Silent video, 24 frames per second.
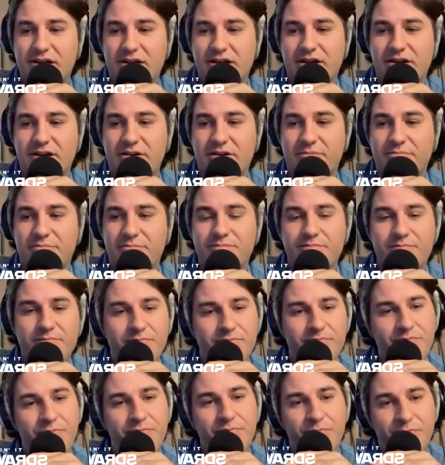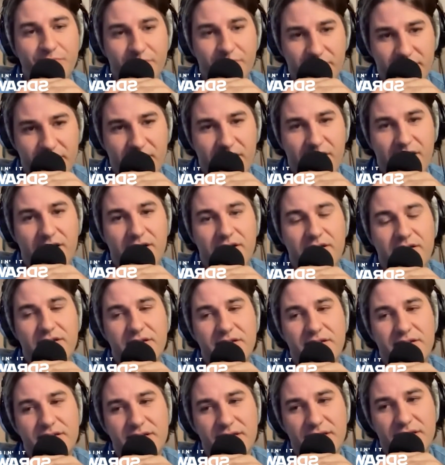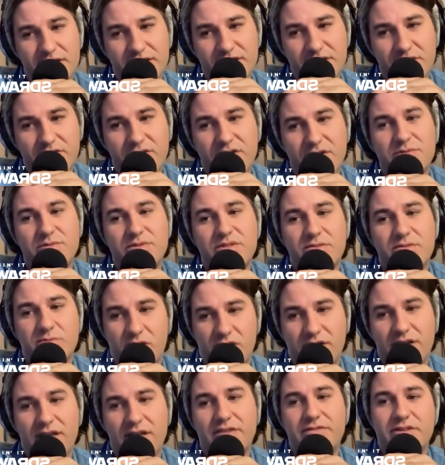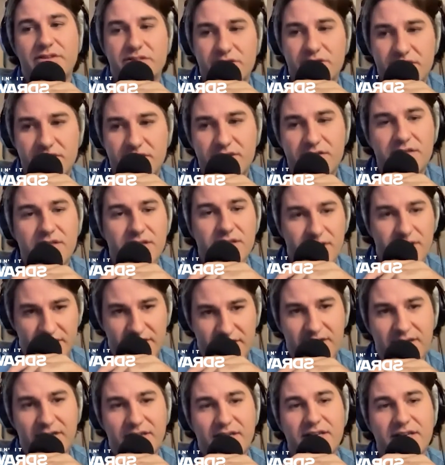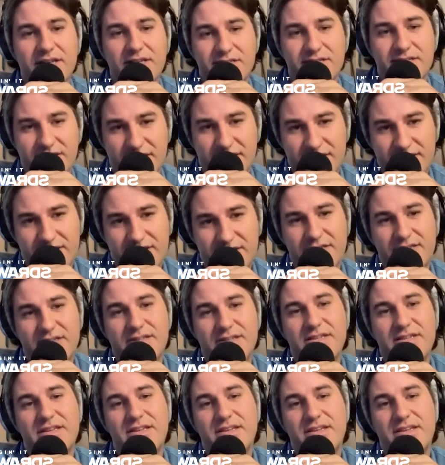Um, I remember that. I yeah. do. Yeah. So this was the, the one cassette came back and it was like, huh.